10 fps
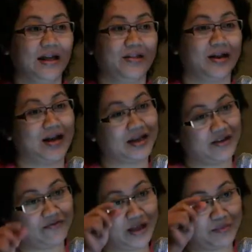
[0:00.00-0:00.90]
and then I
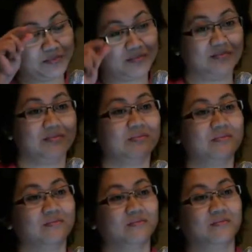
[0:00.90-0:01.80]
give them
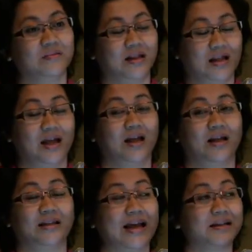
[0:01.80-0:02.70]

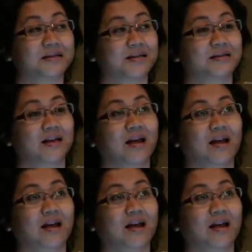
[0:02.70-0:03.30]
the answers